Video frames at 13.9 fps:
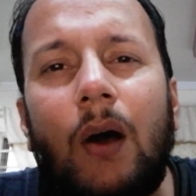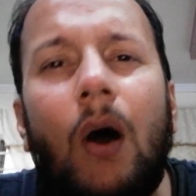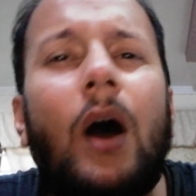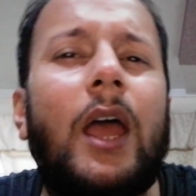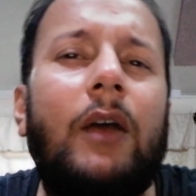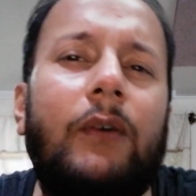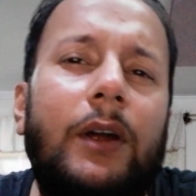
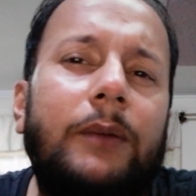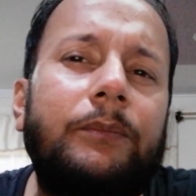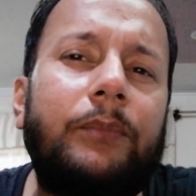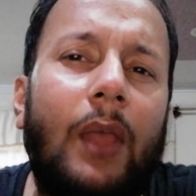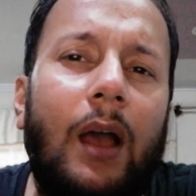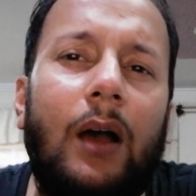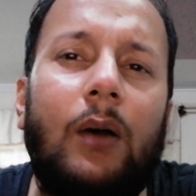However,
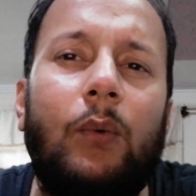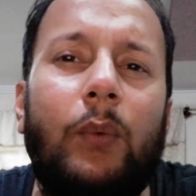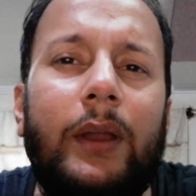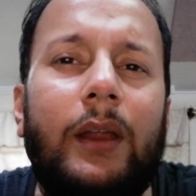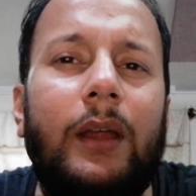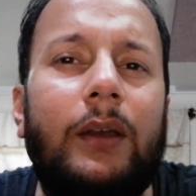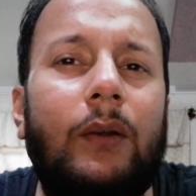
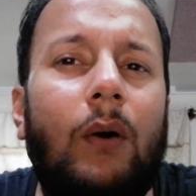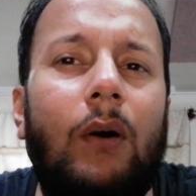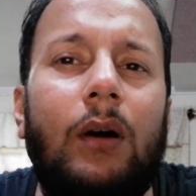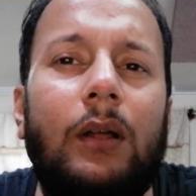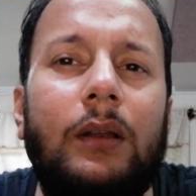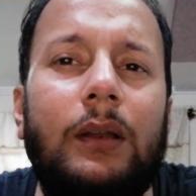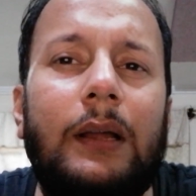when it
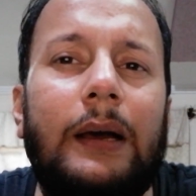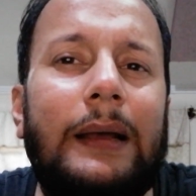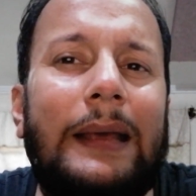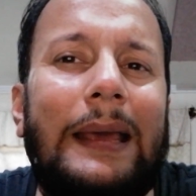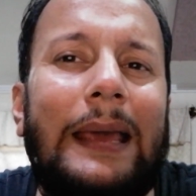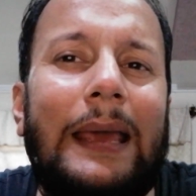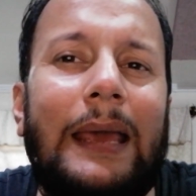all
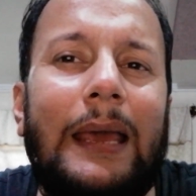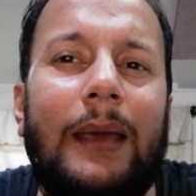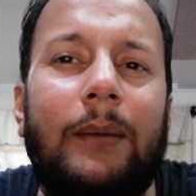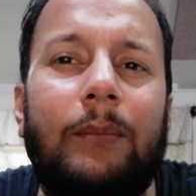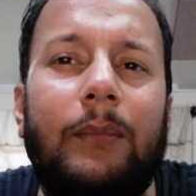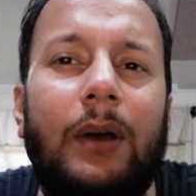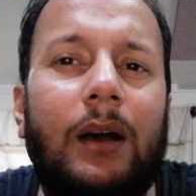
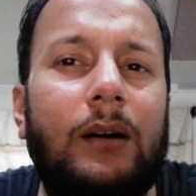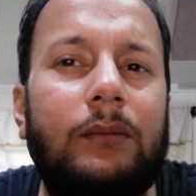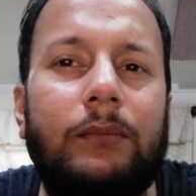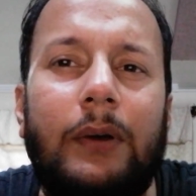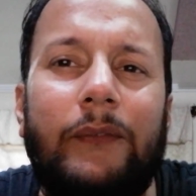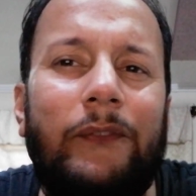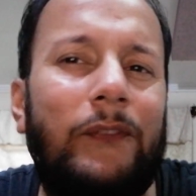came
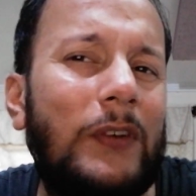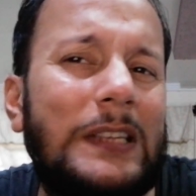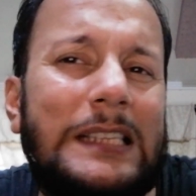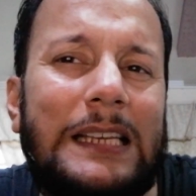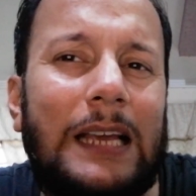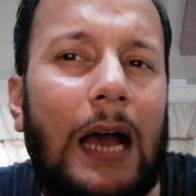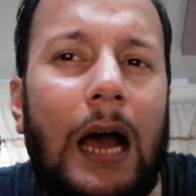
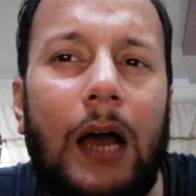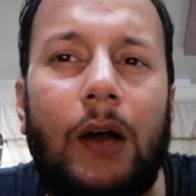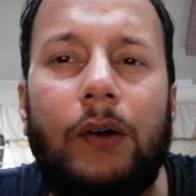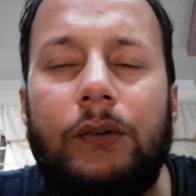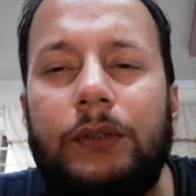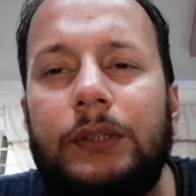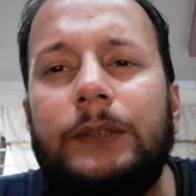fizzing
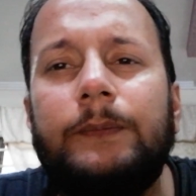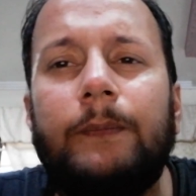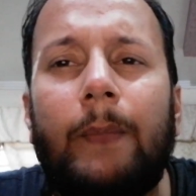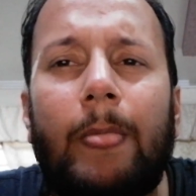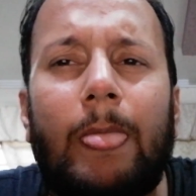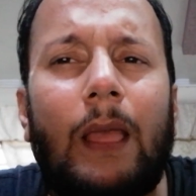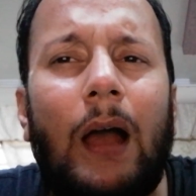out,
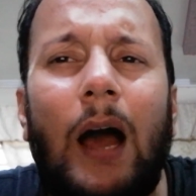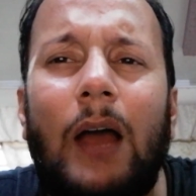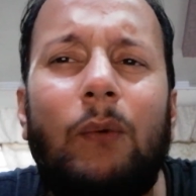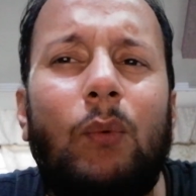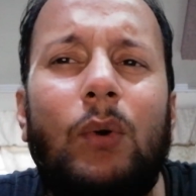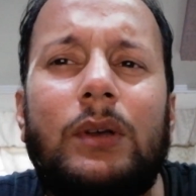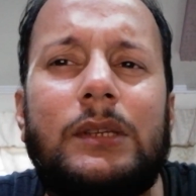I
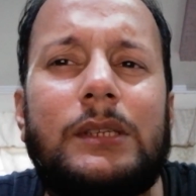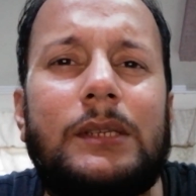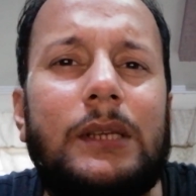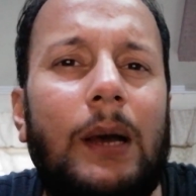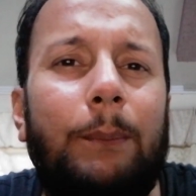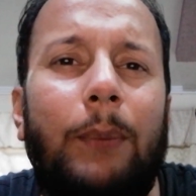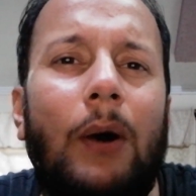was
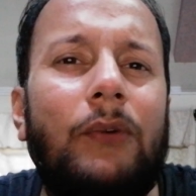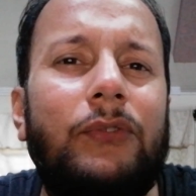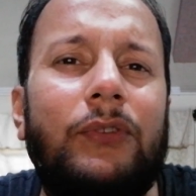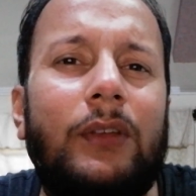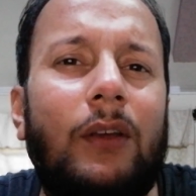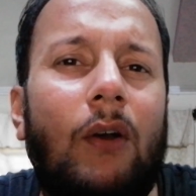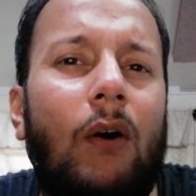
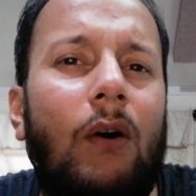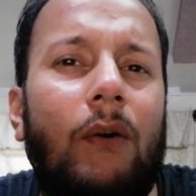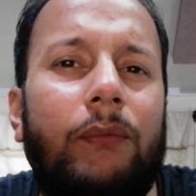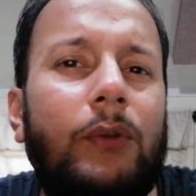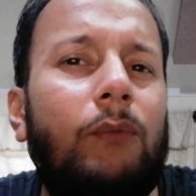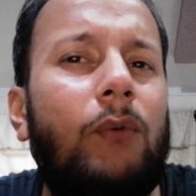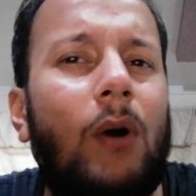bouncing
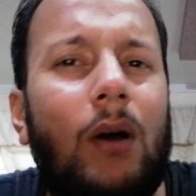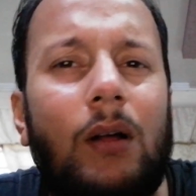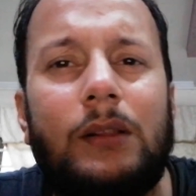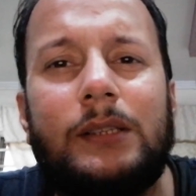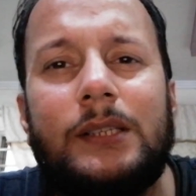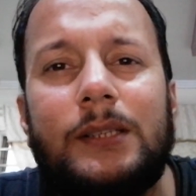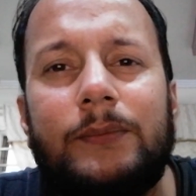off the
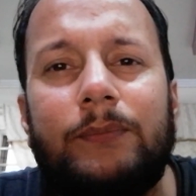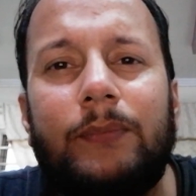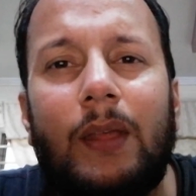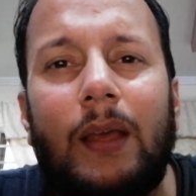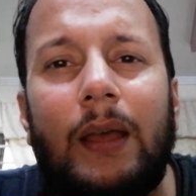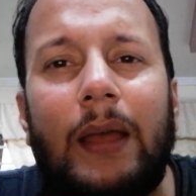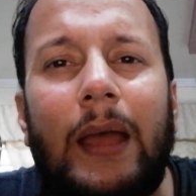walls
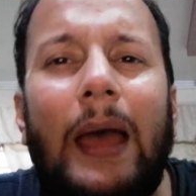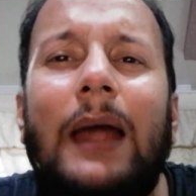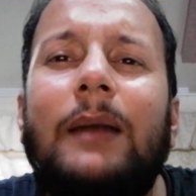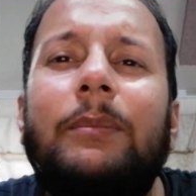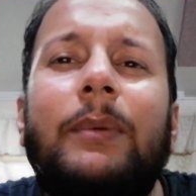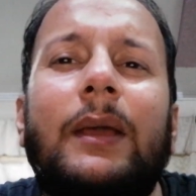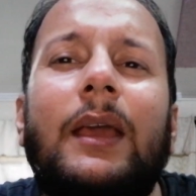
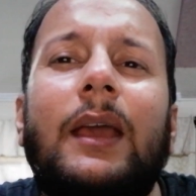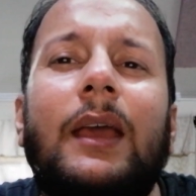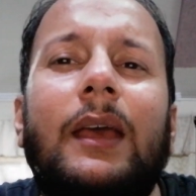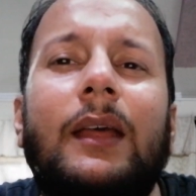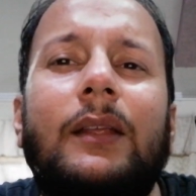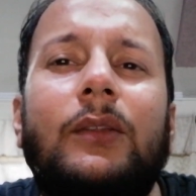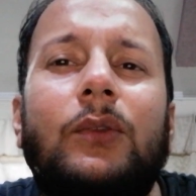and
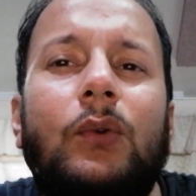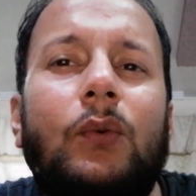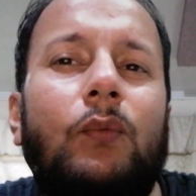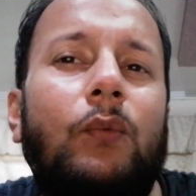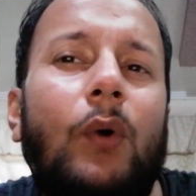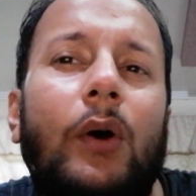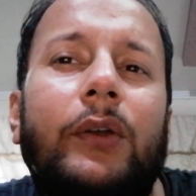began to
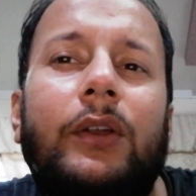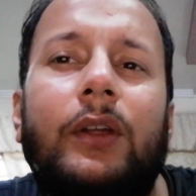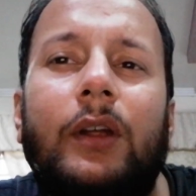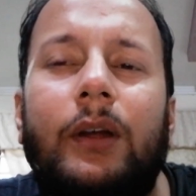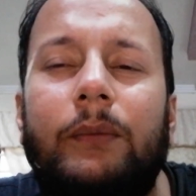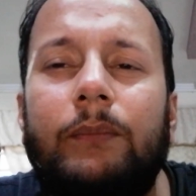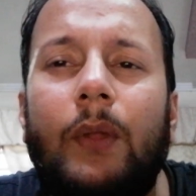
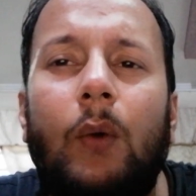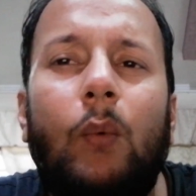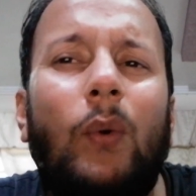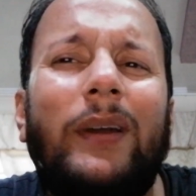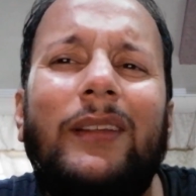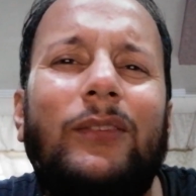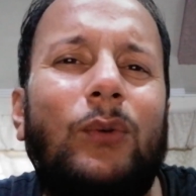wonder
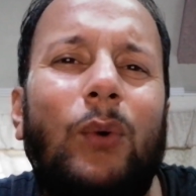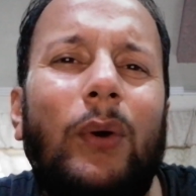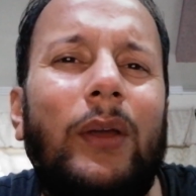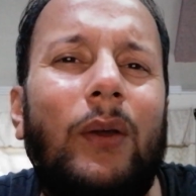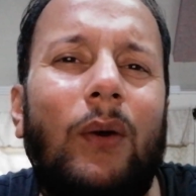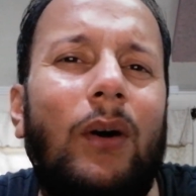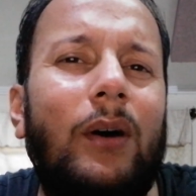what is
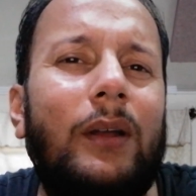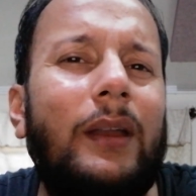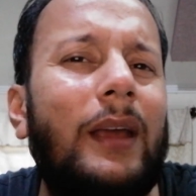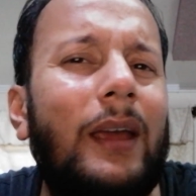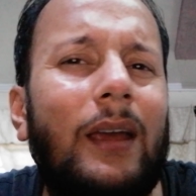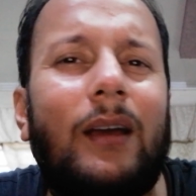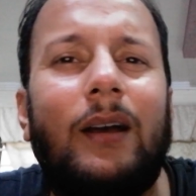going on
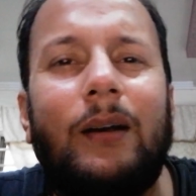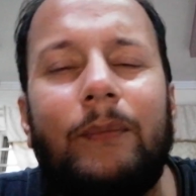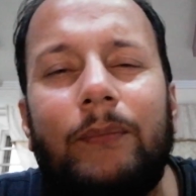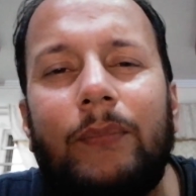here.